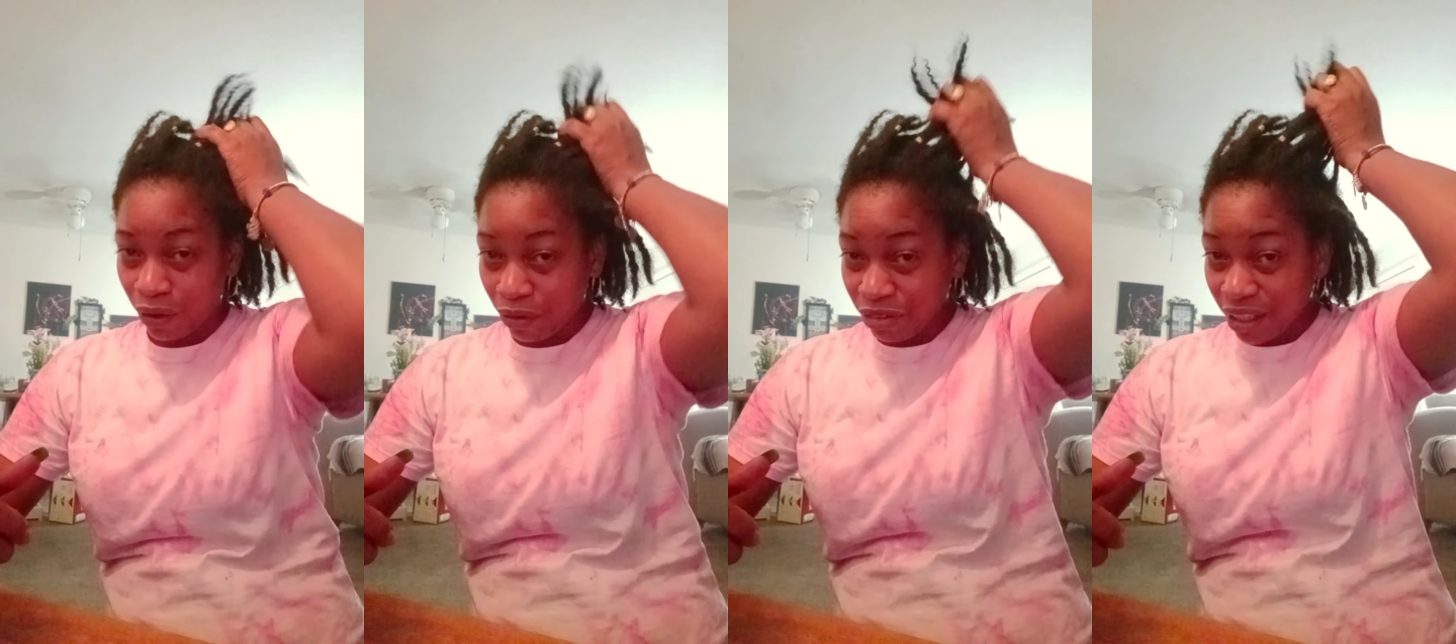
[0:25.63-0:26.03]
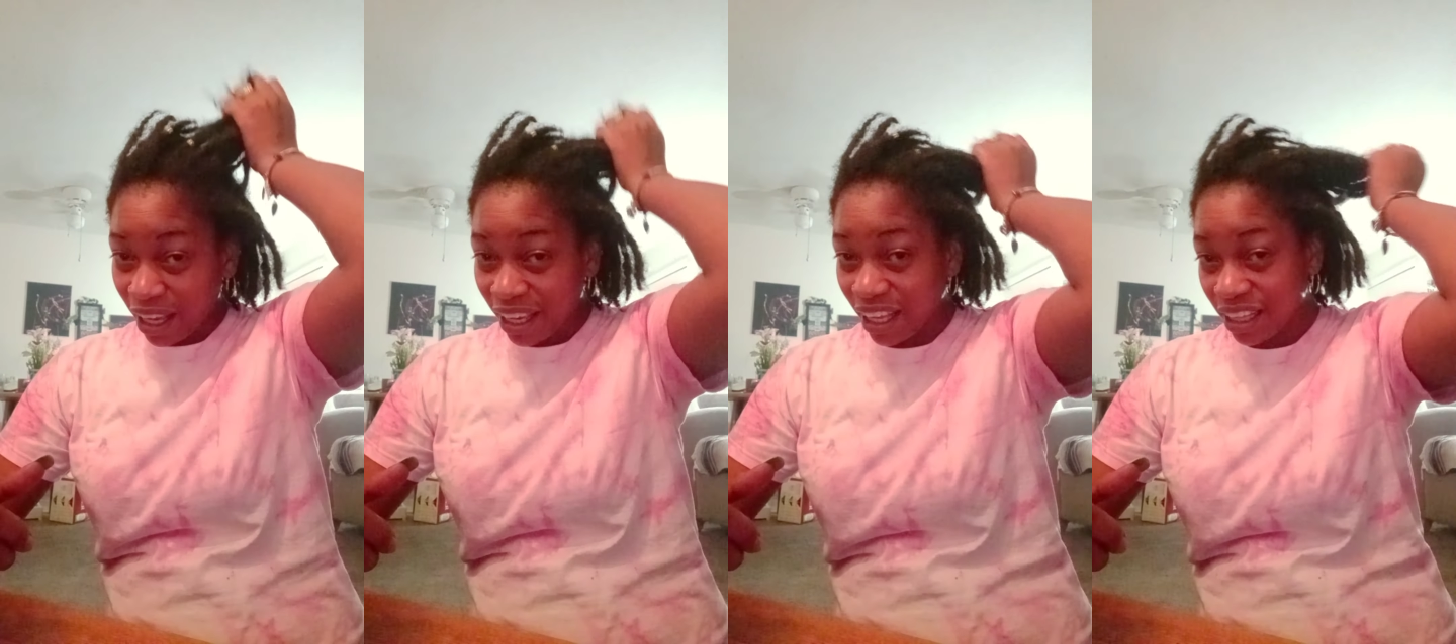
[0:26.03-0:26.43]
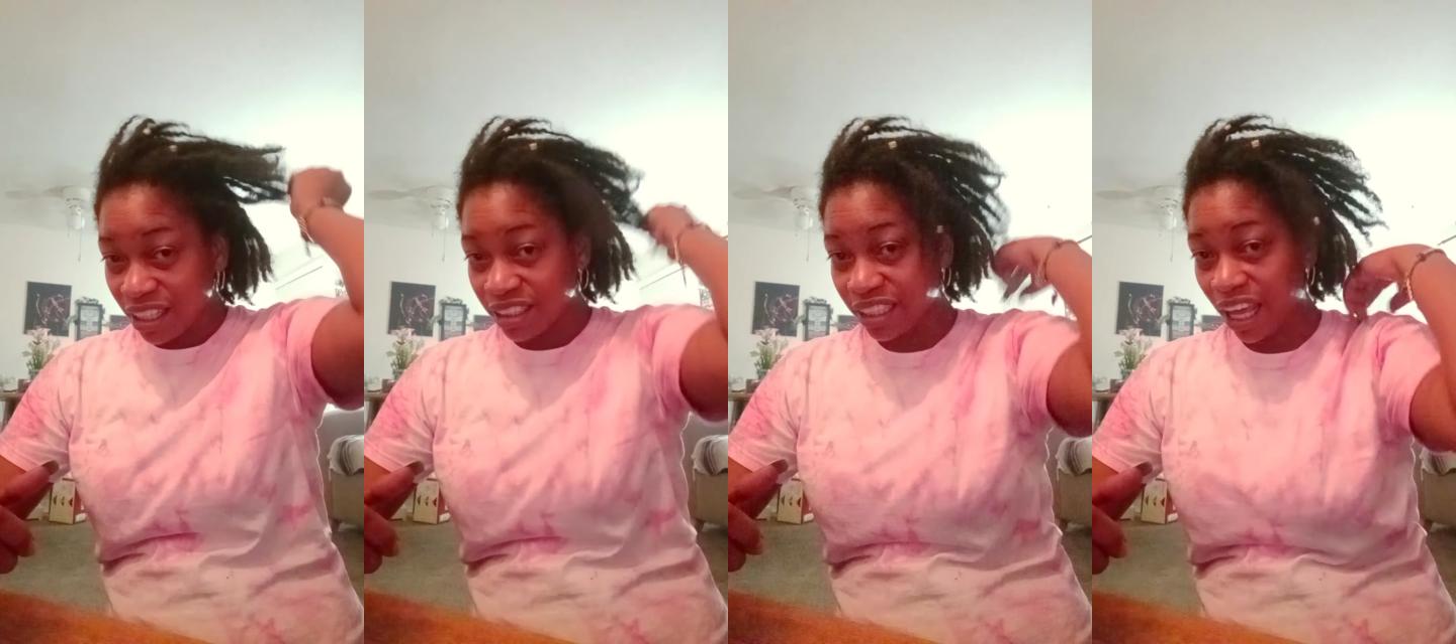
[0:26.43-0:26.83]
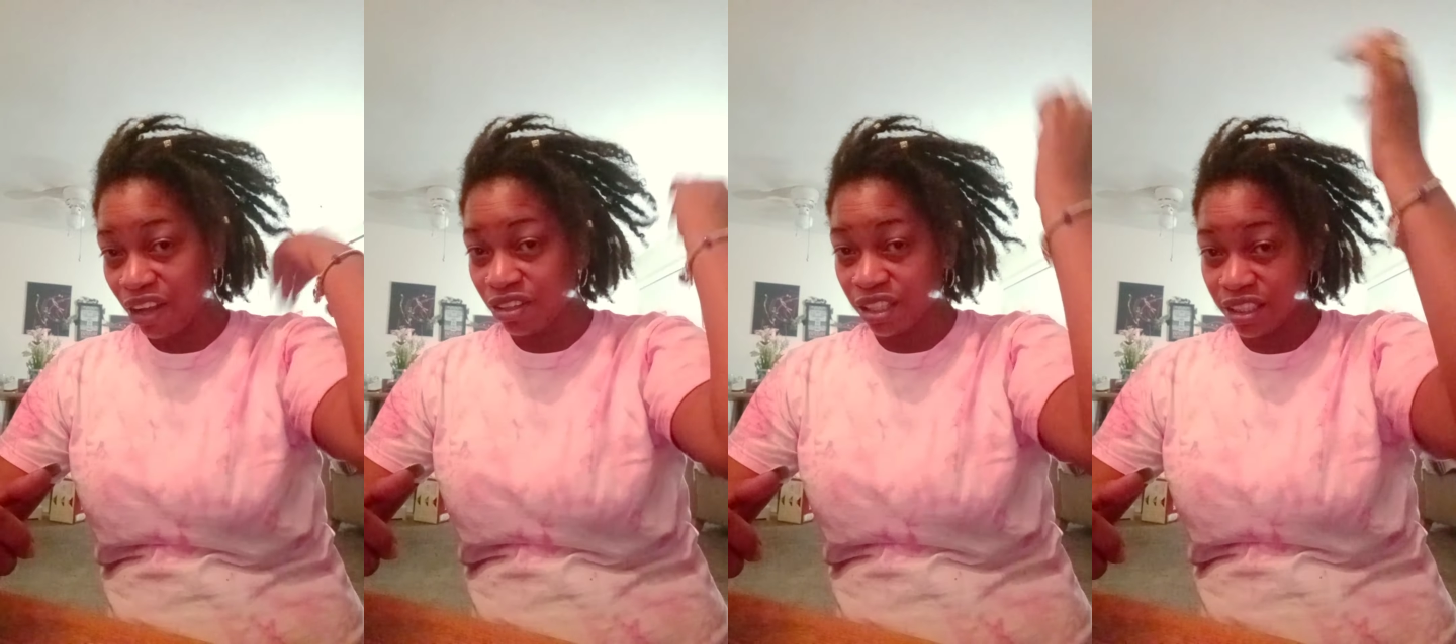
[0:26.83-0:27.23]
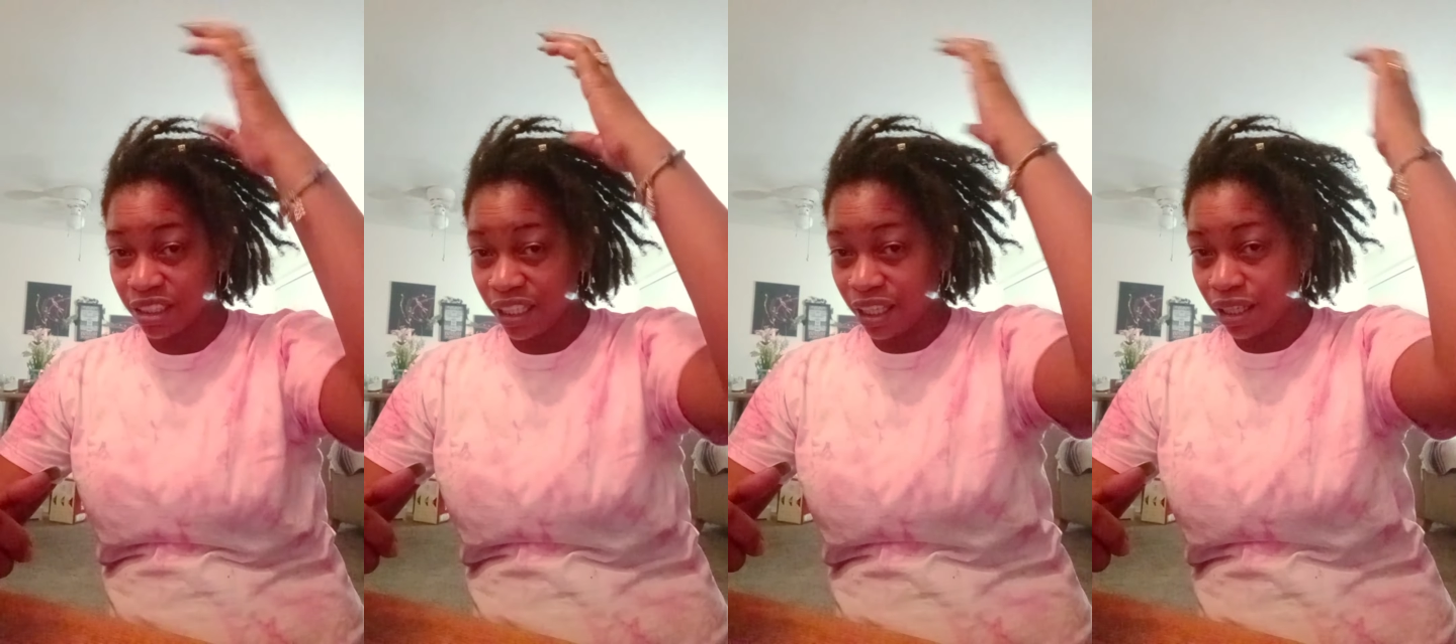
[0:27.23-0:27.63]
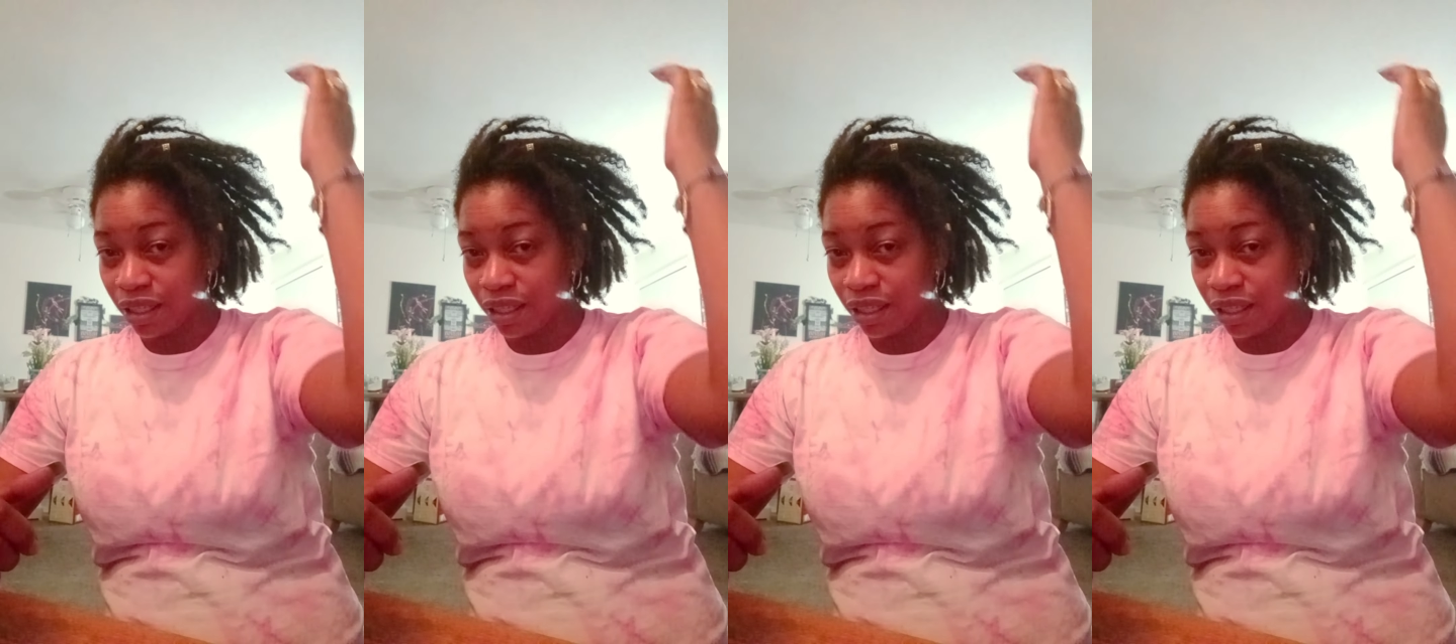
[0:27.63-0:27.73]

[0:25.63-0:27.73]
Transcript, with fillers: hopefully I can get these down. Let's see.